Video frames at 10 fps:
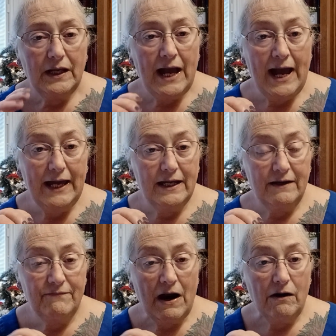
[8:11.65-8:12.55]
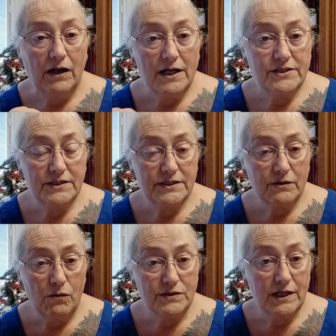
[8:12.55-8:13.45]
And if our lunches
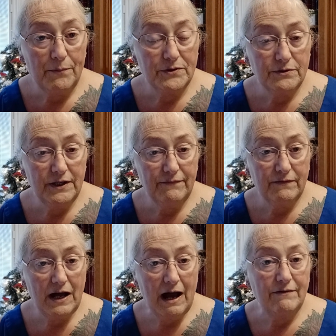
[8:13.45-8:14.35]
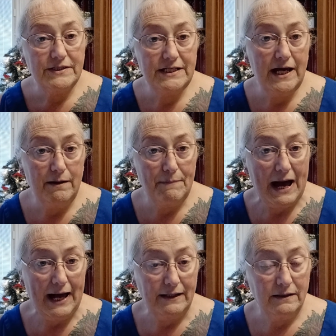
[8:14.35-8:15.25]
or suppers are different, I'll just tell you
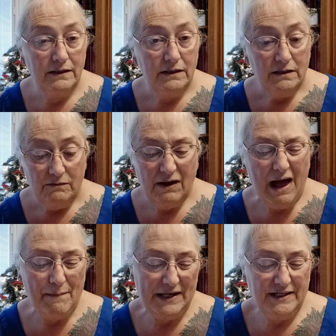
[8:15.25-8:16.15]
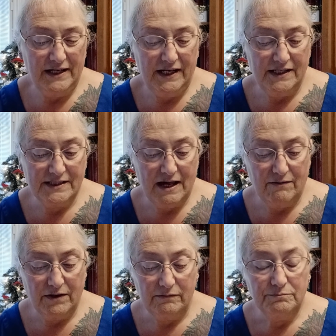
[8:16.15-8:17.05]
mine. Well, I might tell you his, I
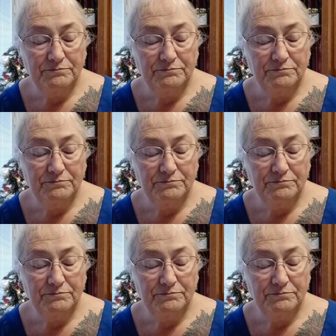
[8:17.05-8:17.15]
don't know.